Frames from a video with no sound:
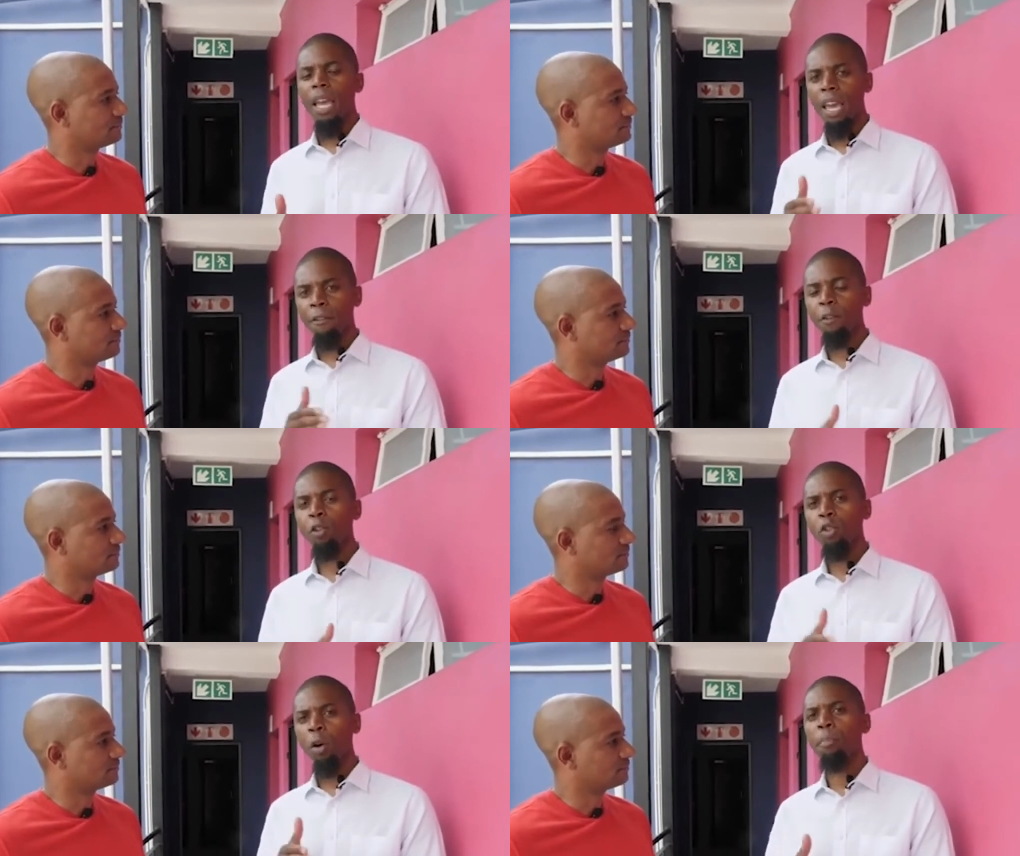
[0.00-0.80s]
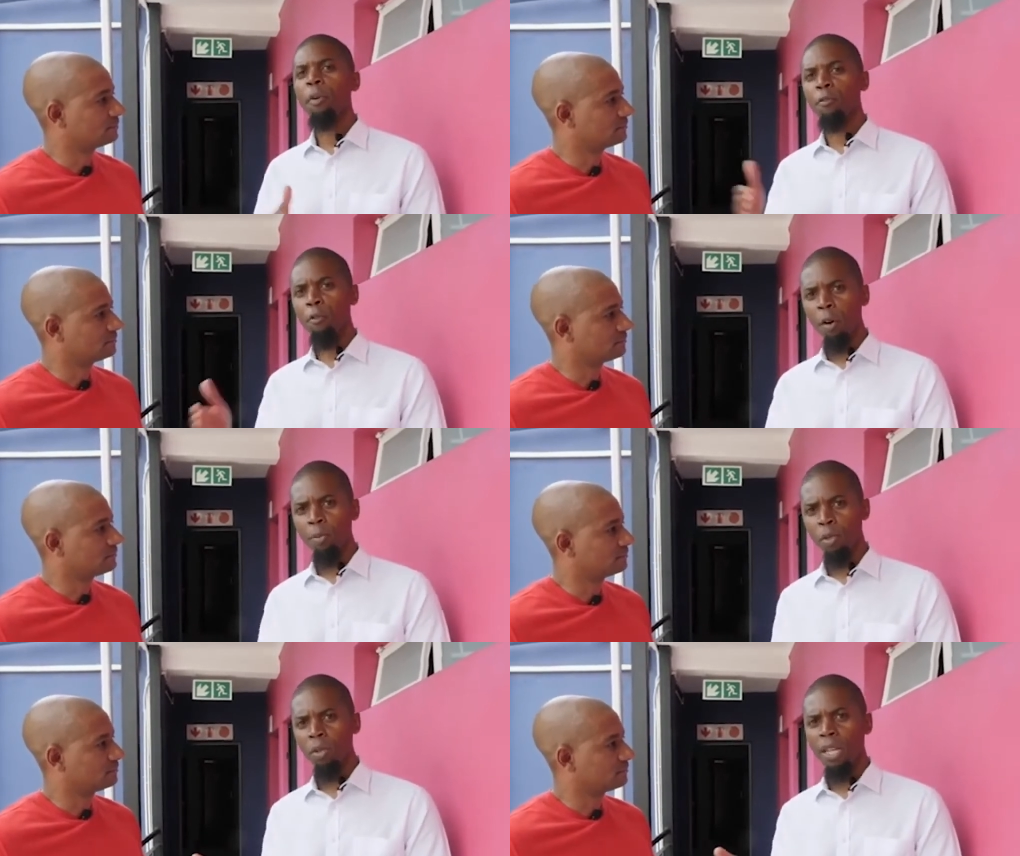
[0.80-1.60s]
Speaker 1: if you don't
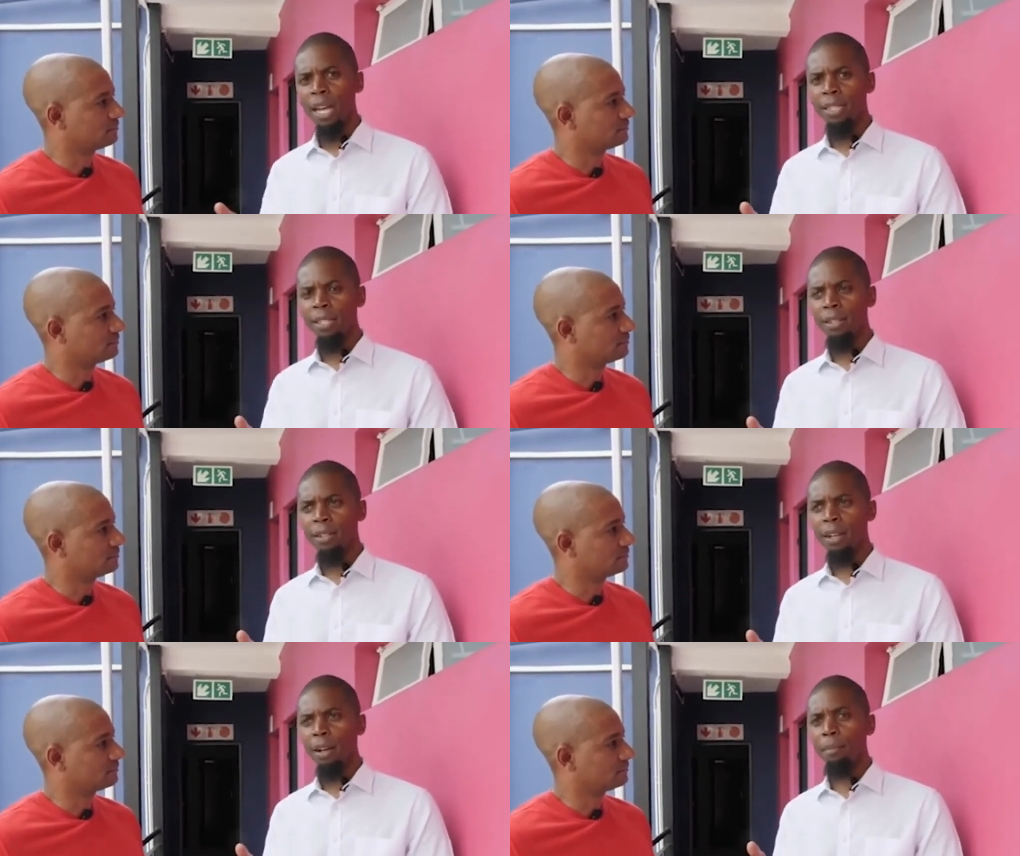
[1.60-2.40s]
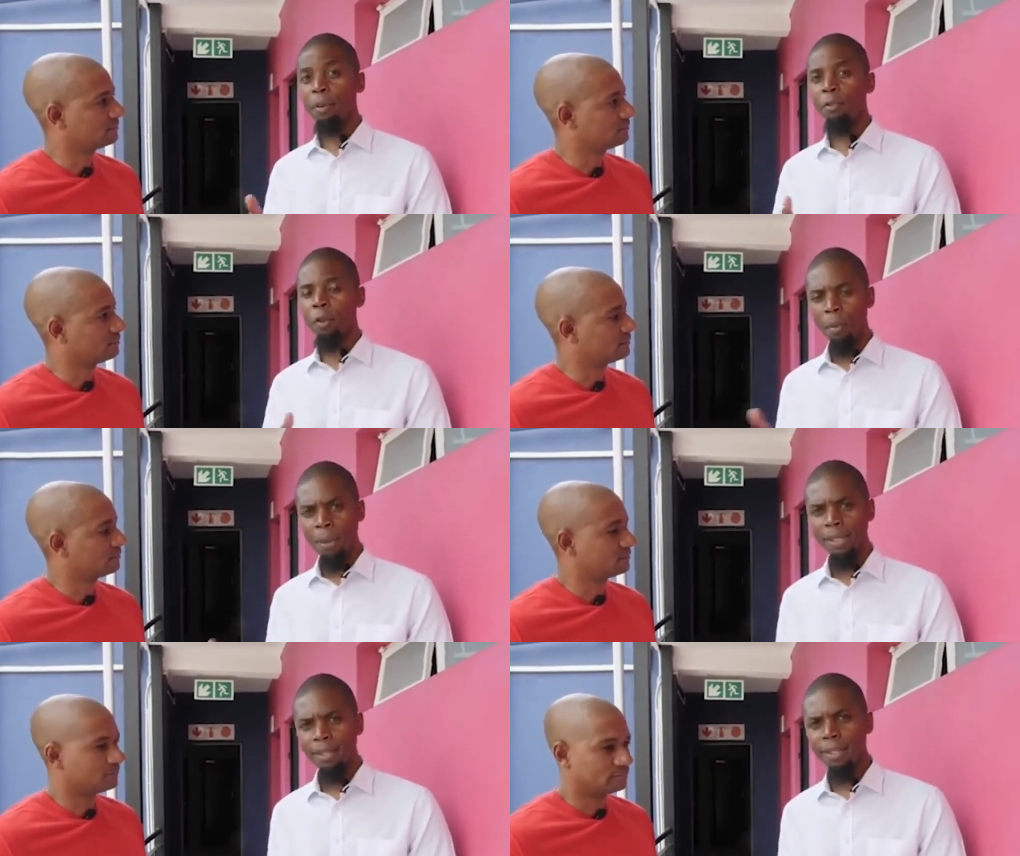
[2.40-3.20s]
perform to that
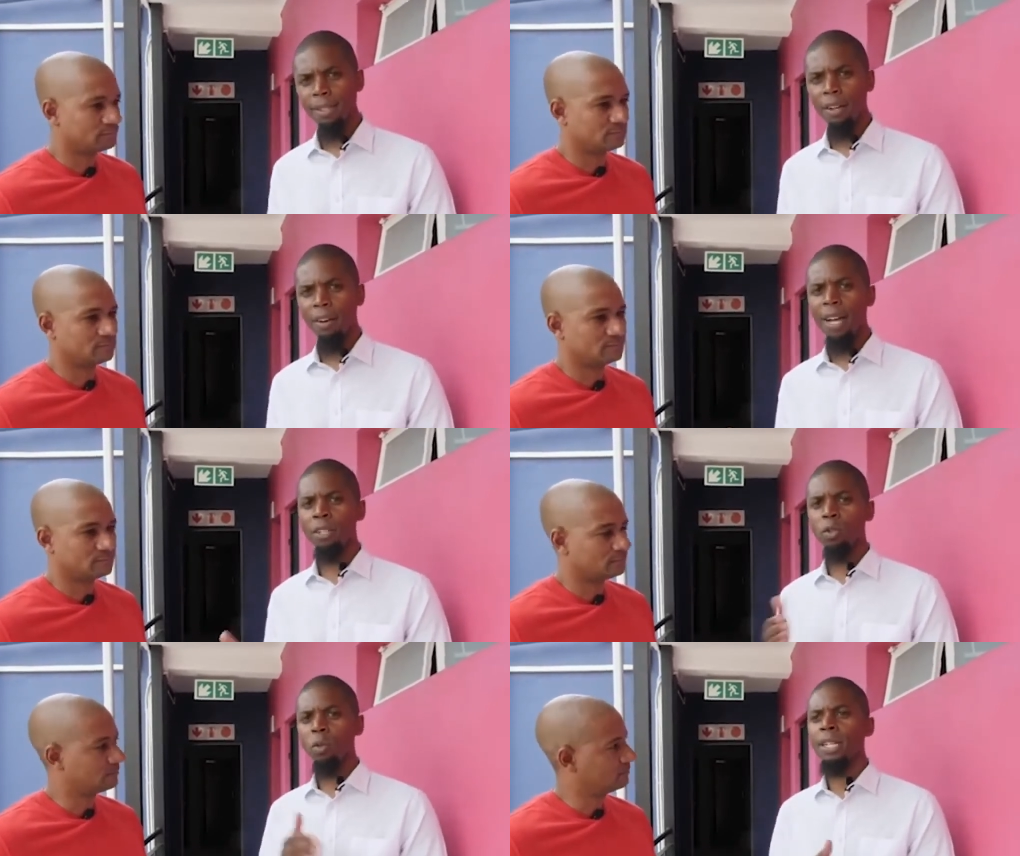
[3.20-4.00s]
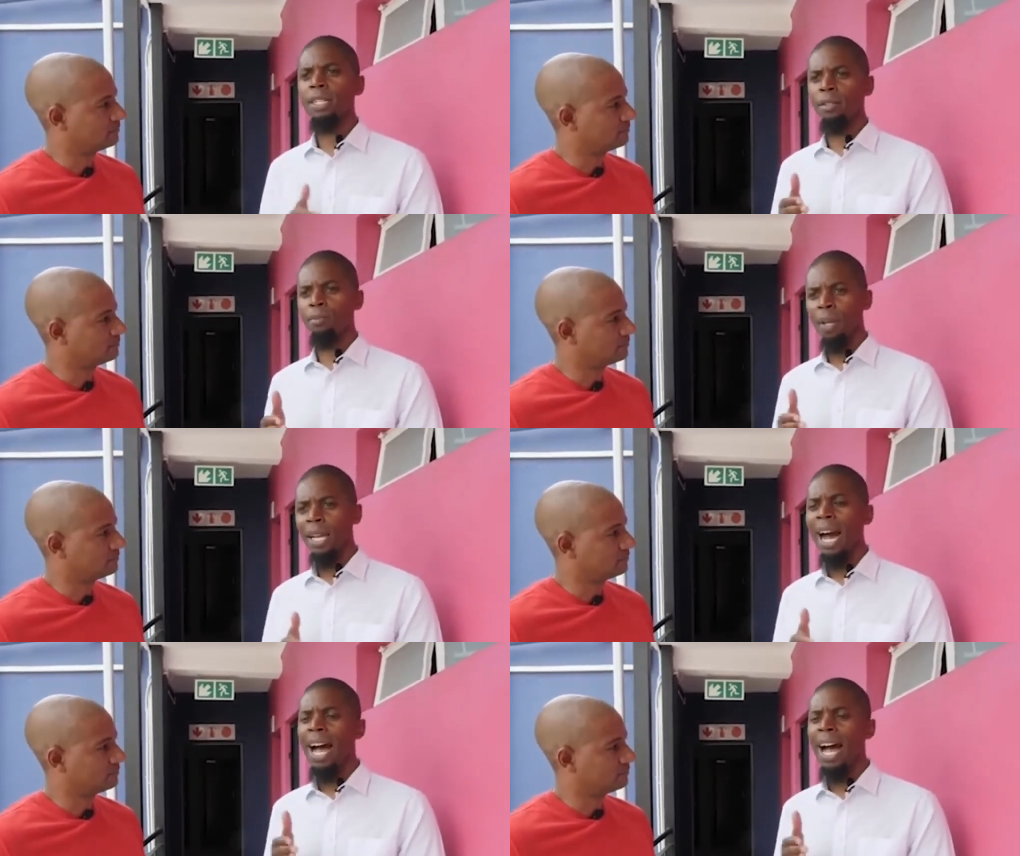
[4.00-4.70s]
performance, right, to what is being